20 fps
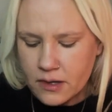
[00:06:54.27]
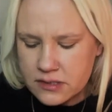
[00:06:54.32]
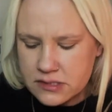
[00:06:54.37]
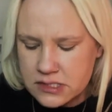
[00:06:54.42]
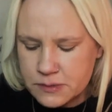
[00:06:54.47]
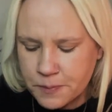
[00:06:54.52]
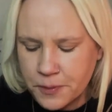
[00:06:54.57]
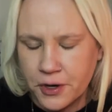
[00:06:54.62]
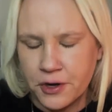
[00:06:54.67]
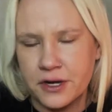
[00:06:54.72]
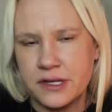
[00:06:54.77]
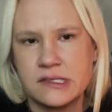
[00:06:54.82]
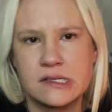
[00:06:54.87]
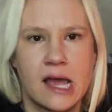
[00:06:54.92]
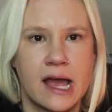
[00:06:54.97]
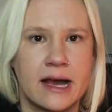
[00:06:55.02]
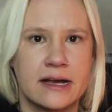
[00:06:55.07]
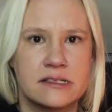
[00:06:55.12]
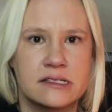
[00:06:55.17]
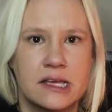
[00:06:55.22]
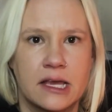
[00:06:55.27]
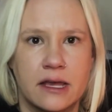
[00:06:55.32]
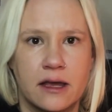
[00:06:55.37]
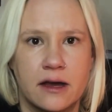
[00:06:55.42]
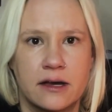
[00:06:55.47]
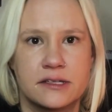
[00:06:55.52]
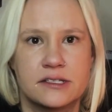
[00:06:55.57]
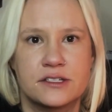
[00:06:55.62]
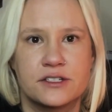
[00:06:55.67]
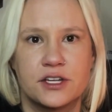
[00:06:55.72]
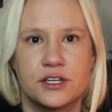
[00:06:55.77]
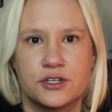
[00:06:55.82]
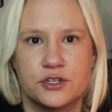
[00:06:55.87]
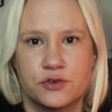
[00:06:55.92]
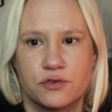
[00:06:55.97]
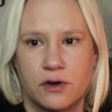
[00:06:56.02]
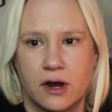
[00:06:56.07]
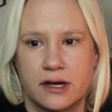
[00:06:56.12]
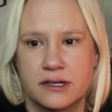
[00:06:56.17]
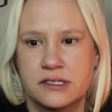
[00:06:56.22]
Spirit is asking us to
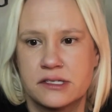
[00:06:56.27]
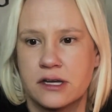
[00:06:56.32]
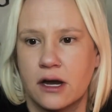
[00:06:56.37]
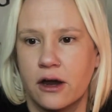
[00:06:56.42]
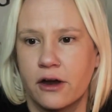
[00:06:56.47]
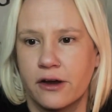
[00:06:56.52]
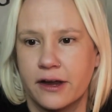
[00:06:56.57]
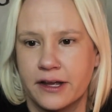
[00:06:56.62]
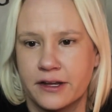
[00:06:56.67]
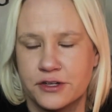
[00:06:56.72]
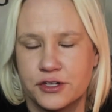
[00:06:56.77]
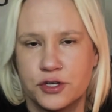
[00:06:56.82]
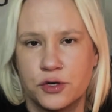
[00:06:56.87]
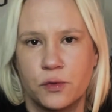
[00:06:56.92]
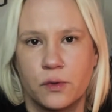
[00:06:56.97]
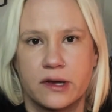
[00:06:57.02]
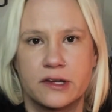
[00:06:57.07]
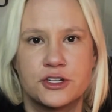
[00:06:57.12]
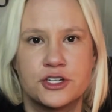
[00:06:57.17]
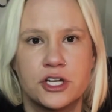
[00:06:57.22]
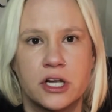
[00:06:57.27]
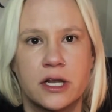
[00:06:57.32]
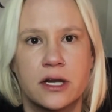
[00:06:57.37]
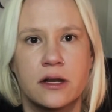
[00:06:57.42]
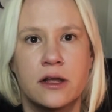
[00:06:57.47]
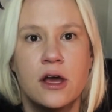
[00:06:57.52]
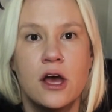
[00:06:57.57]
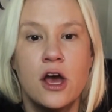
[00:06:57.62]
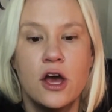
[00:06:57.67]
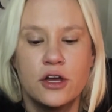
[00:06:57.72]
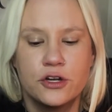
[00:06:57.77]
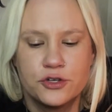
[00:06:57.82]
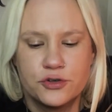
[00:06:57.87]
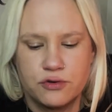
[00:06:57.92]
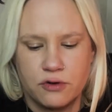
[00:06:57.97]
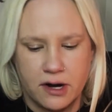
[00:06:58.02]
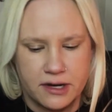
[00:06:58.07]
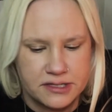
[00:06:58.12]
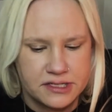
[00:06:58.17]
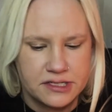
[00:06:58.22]
trust our intuition,
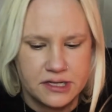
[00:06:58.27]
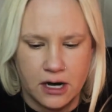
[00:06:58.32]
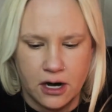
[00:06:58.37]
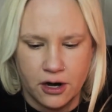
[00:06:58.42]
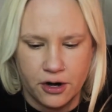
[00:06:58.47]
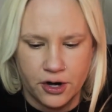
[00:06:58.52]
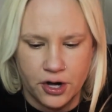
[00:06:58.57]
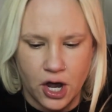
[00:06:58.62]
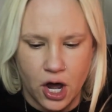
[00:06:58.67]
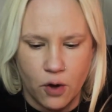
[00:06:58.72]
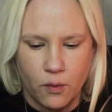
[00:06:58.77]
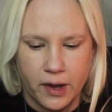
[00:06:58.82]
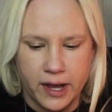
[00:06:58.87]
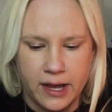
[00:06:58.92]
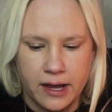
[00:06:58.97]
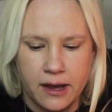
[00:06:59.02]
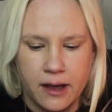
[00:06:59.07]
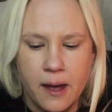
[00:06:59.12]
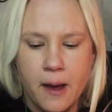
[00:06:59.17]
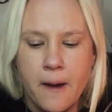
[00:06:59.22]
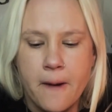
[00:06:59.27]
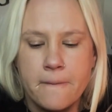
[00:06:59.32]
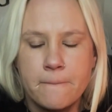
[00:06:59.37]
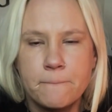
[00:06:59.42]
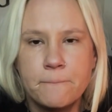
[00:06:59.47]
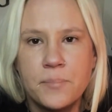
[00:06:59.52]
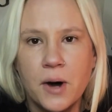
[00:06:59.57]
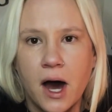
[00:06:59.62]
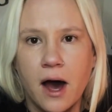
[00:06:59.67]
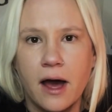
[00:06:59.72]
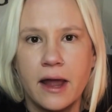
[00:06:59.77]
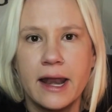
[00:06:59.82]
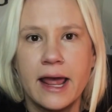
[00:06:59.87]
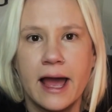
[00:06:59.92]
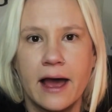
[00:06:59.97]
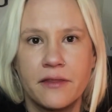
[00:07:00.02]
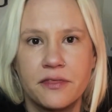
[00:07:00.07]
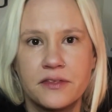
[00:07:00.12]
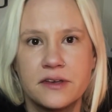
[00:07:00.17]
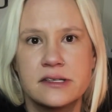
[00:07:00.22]
trust our knowing, but
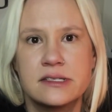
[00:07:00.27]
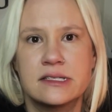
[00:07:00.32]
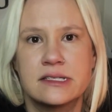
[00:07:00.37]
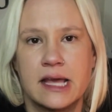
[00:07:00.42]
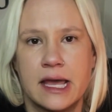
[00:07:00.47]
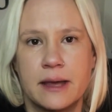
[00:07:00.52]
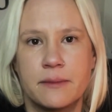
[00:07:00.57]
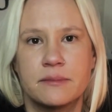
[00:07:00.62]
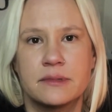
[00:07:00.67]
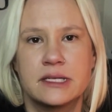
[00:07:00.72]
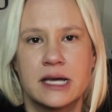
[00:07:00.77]
at the same